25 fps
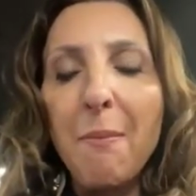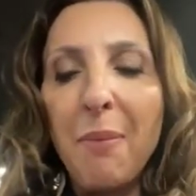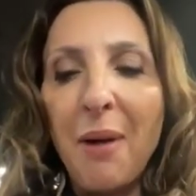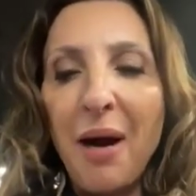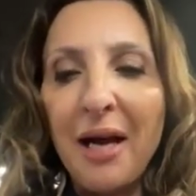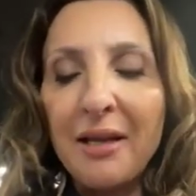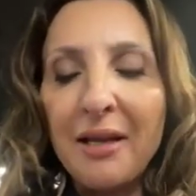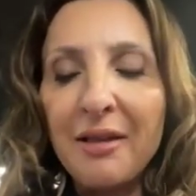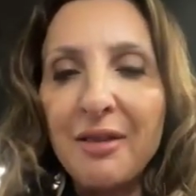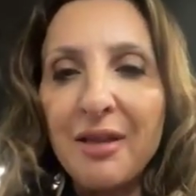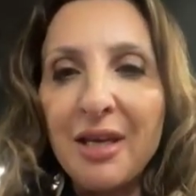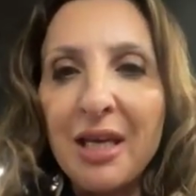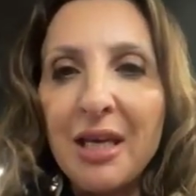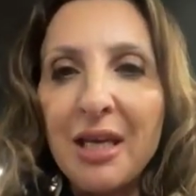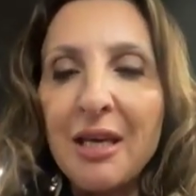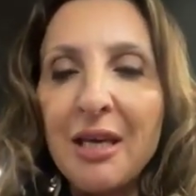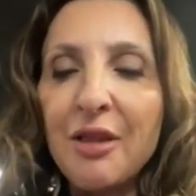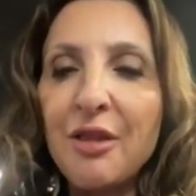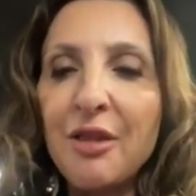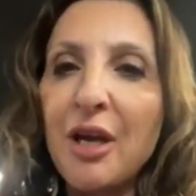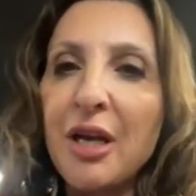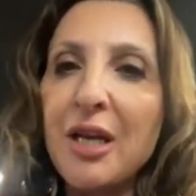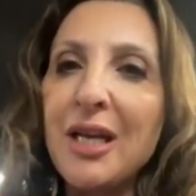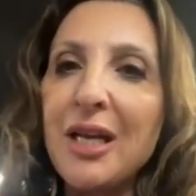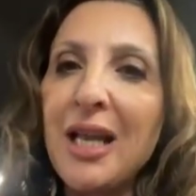by
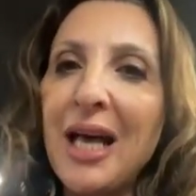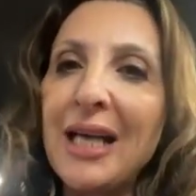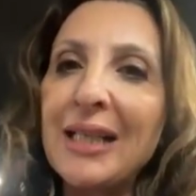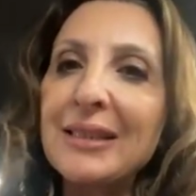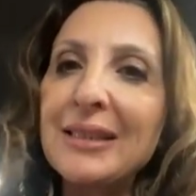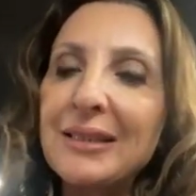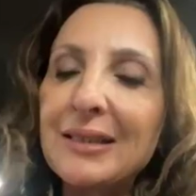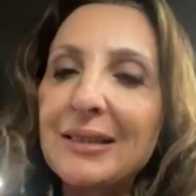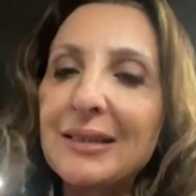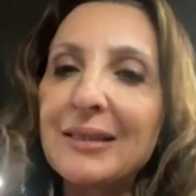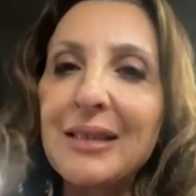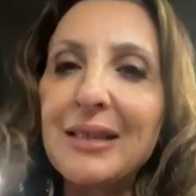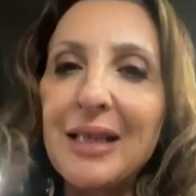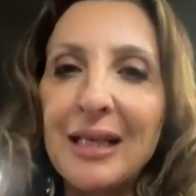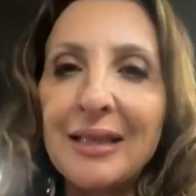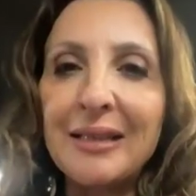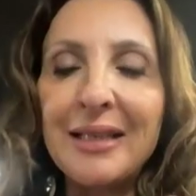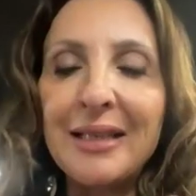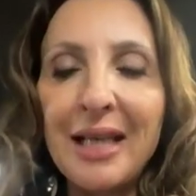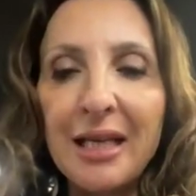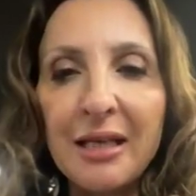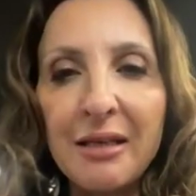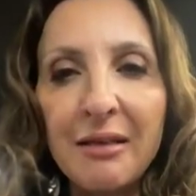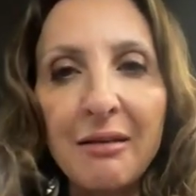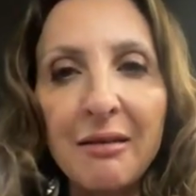the lights
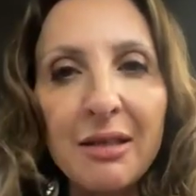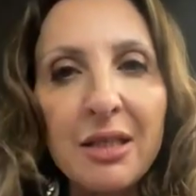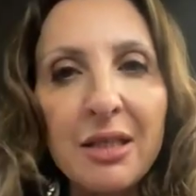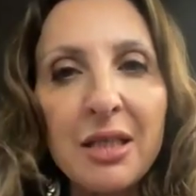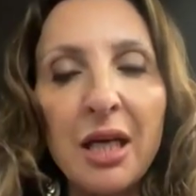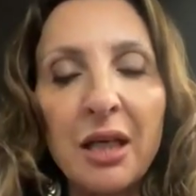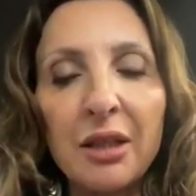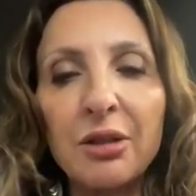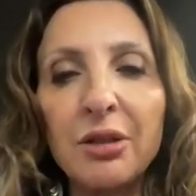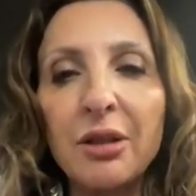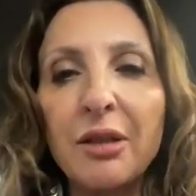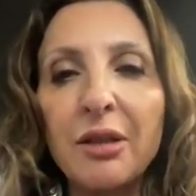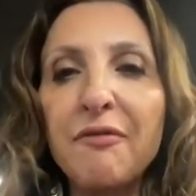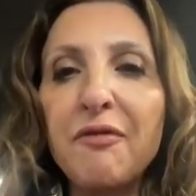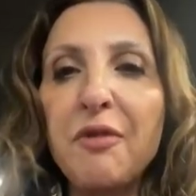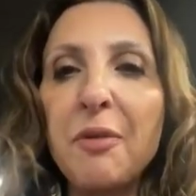at the end of the tunnel.